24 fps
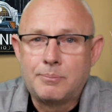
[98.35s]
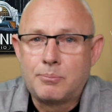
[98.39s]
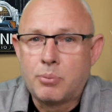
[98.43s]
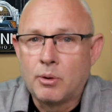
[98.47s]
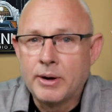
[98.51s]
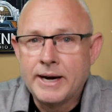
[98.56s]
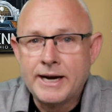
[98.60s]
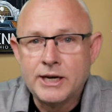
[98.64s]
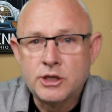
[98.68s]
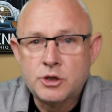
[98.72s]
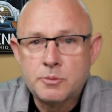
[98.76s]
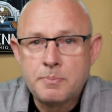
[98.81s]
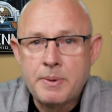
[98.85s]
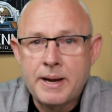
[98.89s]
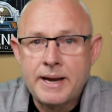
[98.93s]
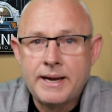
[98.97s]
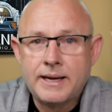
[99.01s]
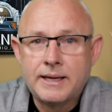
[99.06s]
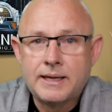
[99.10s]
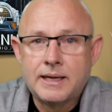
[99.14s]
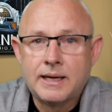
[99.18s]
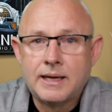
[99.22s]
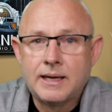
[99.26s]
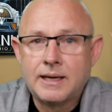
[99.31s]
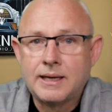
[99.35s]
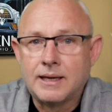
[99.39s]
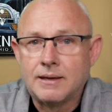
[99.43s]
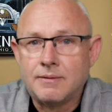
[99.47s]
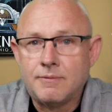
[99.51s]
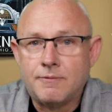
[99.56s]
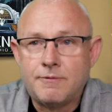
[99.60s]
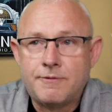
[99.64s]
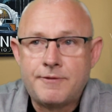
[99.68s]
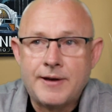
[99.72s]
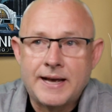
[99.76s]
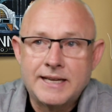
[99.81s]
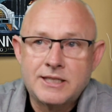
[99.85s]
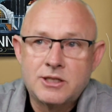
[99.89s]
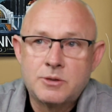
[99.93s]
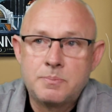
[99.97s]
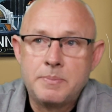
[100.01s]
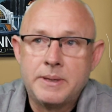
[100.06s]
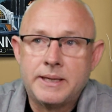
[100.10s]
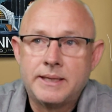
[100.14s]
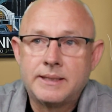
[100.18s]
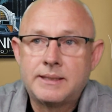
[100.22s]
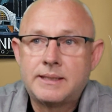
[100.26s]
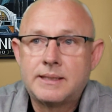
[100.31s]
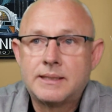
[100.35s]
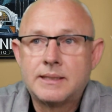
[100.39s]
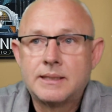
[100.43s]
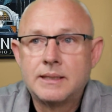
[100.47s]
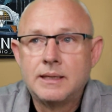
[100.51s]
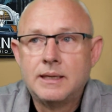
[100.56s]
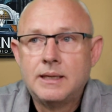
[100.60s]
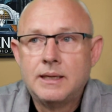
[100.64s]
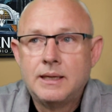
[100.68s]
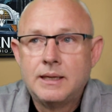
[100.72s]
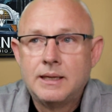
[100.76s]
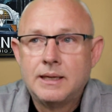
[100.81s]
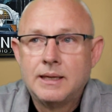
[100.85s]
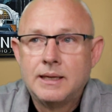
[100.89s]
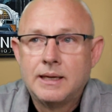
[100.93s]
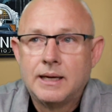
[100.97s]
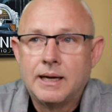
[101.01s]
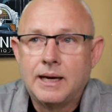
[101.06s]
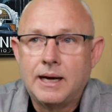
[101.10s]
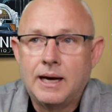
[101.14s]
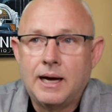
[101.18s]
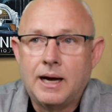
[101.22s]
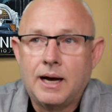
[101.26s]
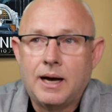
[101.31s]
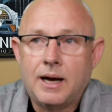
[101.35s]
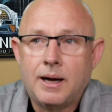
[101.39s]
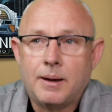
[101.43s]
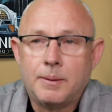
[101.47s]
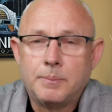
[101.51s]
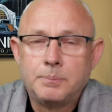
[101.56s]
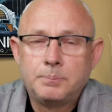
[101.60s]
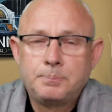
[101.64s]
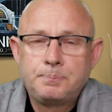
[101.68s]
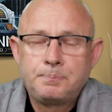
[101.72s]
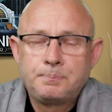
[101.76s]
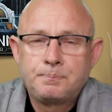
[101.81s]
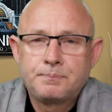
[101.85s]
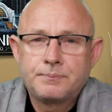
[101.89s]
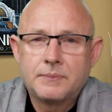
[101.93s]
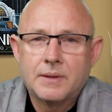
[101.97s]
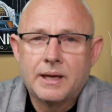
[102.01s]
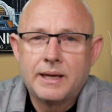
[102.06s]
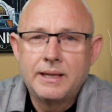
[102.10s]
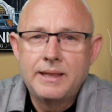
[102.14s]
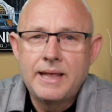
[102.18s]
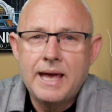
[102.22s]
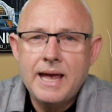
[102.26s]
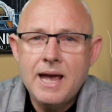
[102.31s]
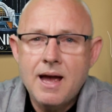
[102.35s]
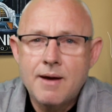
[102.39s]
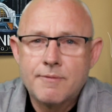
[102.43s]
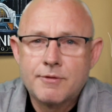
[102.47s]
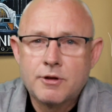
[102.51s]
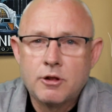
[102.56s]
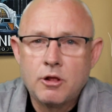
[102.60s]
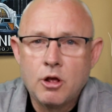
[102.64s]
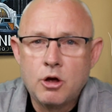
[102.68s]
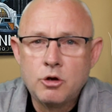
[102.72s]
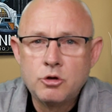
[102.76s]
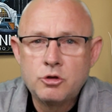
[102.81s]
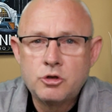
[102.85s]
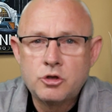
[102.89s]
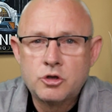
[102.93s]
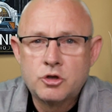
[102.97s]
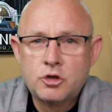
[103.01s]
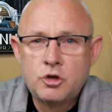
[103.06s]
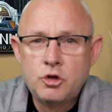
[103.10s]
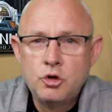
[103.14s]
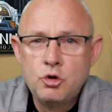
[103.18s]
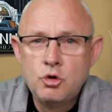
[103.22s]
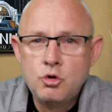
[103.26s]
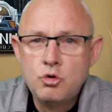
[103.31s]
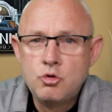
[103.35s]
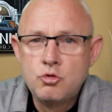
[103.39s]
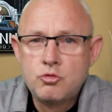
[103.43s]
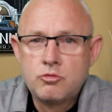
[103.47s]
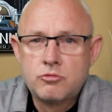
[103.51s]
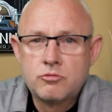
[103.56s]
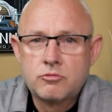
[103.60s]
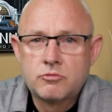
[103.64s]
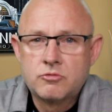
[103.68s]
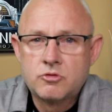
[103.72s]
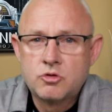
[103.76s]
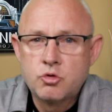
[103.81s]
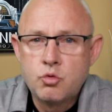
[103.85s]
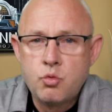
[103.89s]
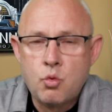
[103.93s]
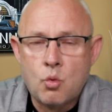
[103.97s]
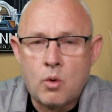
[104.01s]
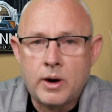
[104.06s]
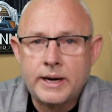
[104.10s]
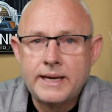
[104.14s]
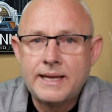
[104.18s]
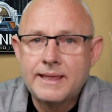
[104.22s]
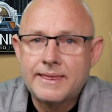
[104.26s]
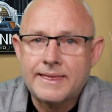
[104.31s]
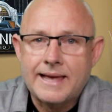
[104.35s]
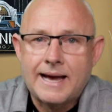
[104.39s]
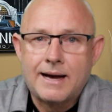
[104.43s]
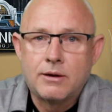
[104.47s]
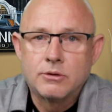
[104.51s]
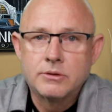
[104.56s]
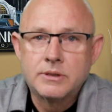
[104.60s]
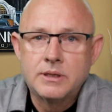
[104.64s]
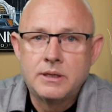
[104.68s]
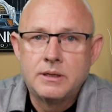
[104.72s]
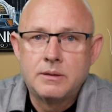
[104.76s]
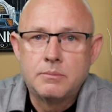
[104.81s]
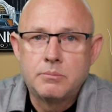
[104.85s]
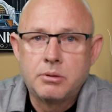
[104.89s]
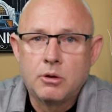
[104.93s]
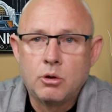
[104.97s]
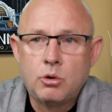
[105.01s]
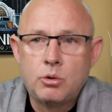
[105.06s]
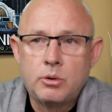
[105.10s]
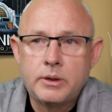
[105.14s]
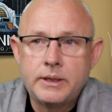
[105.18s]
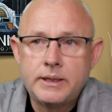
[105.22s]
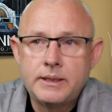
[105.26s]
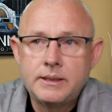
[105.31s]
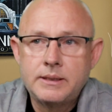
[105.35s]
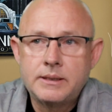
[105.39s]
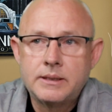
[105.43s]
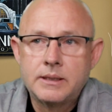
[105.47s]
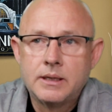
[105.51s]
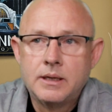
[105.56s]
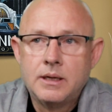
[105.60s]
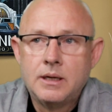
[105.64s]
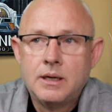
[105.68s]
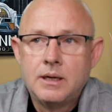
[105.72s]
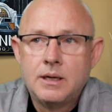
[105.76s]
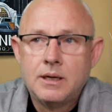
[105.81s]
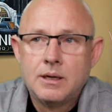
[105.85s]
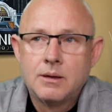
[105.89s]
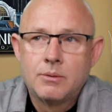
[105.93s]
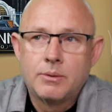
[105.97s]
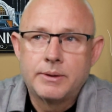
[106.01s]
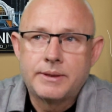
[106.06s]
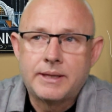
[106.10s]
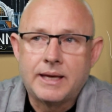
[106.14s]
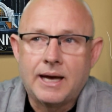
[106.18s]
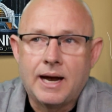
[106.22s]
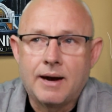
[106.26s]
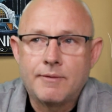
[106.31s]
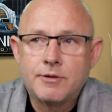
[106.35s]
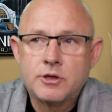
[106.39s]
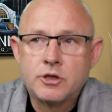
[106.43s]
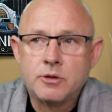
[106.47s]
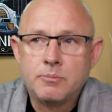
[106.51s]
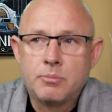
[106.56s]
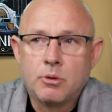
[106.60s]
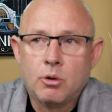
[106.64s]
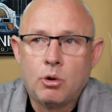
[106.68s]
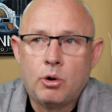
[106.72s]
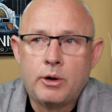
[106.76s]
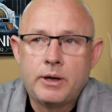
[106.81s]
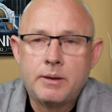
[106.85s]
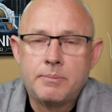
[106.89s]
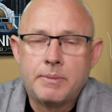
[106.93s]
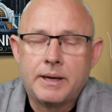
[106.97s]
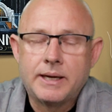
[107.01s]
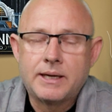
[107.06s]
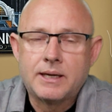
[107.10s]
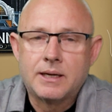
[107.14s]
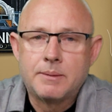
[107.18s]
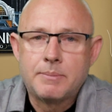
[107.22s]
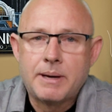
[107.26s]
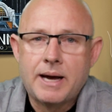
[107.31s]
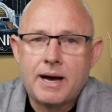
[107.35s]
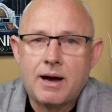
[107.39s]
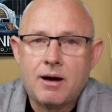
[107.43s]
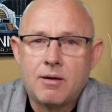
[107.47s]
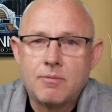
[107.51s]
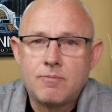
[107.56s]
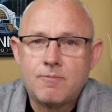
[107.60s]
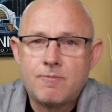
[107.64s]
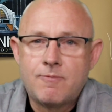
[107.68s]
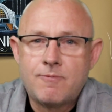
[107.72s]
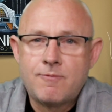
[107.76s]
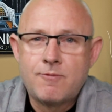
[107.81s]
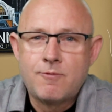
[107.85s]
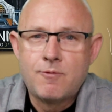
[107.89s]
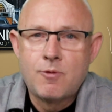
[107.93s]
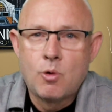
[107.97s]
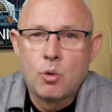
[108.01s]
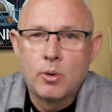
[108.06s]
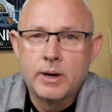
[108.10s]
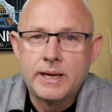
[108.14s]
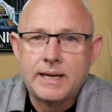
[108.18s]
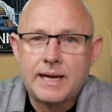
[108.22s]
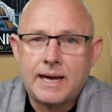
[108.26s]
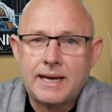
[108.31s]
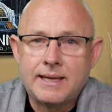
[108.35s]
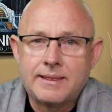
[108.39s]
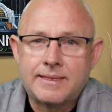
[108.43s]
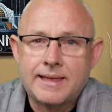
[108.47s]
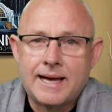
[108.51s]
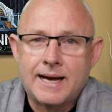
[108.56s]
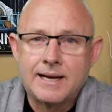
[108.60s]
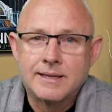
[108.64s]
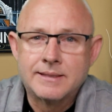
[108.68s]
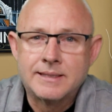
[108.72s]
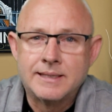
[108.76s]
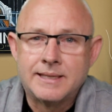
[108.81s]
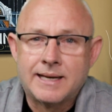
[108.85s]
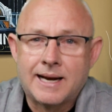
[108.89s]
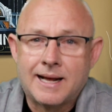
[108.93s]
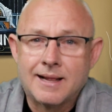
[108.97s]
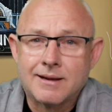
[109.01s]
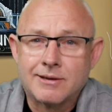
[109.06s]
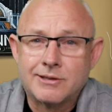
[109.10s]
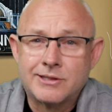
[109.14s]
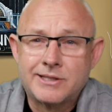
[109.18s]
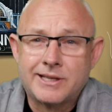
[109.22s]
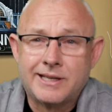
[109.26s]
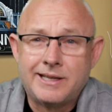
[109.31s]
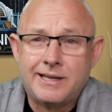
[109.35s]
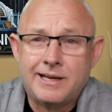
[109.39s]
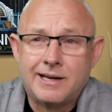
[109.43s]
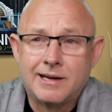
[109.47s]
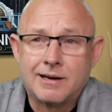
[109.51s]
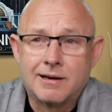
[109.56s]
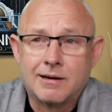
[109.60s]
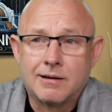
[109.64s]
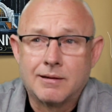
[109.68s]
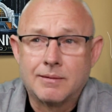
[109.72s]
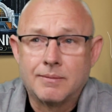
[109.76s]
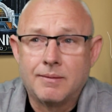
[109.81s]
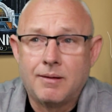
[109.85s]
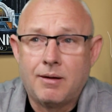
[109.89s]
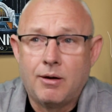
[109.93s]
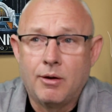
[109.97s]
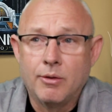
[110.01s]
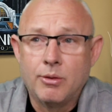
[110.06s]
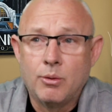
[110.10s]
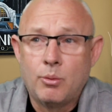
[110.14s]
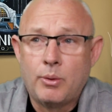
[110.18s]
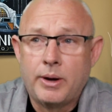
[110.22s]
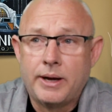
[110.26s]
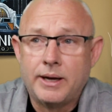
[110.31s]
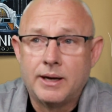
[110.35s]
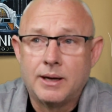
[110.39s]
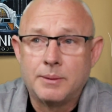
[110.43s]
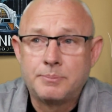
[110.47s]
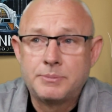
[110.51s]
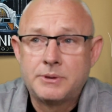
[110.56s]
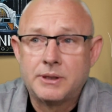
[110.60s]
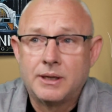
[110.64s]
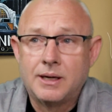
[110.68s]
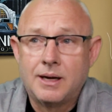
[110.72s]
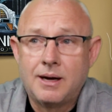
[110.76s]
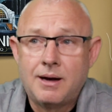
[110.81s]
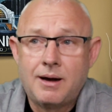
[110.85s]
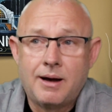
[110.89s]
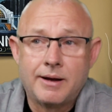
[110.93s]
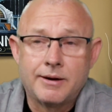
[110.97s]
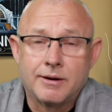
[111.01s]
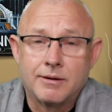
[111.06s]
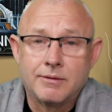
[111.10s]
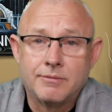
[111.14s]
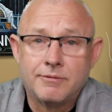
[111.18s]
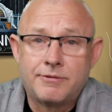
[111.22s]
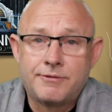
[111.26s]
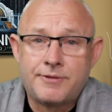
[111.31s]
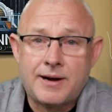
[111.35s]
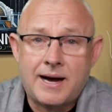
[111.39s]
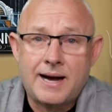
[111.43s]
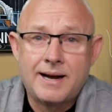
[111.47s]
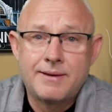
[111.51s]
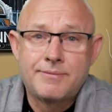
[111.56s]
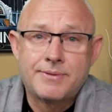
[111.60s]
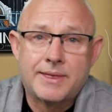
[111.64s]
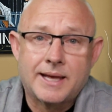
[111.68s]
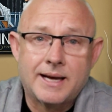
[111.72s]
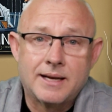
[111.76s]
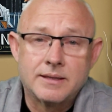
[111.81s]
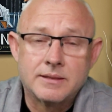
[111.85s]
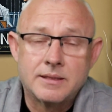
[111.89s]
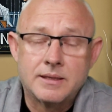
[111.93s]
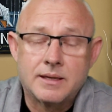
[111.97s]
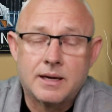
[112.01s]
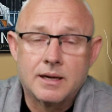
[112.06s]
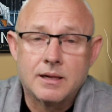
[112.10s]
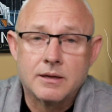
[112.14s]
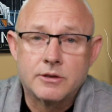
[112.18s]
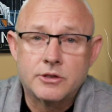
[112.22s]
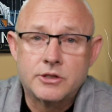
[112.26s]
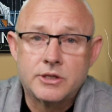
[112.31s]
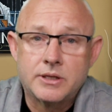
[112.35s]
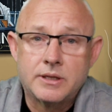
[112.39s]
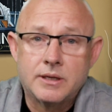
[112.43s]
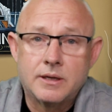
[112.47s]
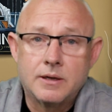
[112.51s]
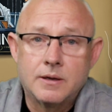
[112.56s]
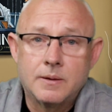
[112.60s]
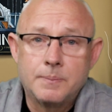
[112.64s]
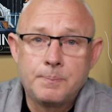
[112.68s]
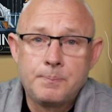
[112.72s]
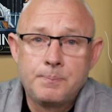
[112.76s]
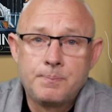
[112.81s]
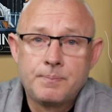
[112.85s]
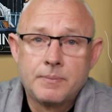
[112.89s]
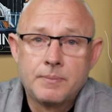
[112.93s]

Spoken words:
branch banking, investments, and they have close to 20,000 employees, with the average employee making about $48,000 a year, all the way up to $105,000 a year.